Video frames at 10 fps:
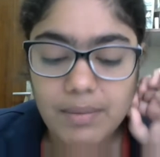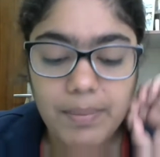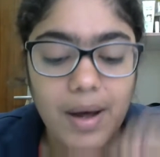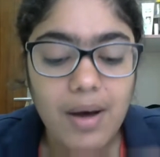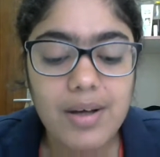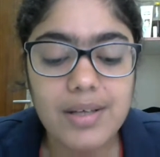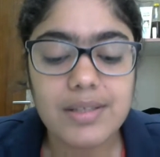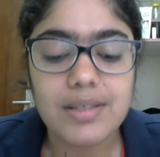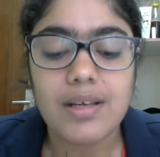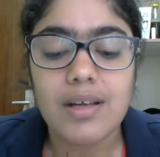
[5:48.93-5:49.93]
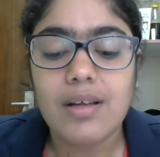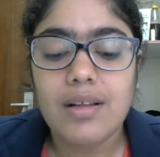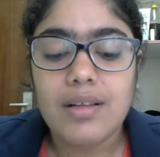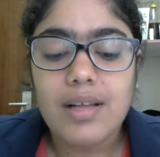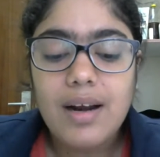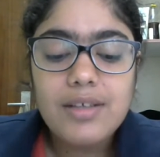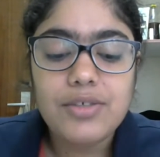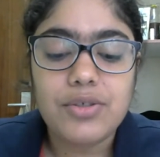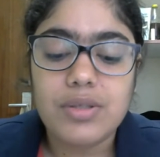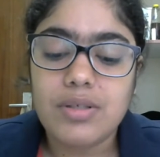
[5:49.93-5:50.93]
powers that are
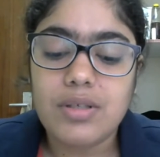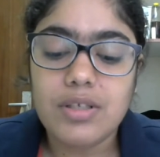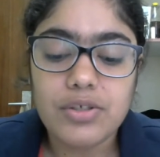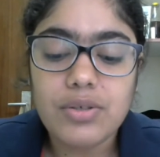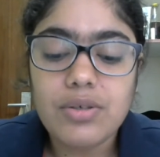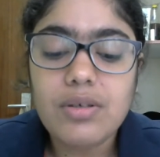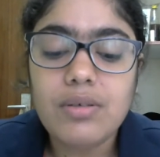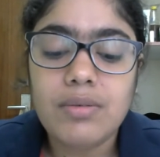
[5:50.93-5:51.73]
jurisdictional,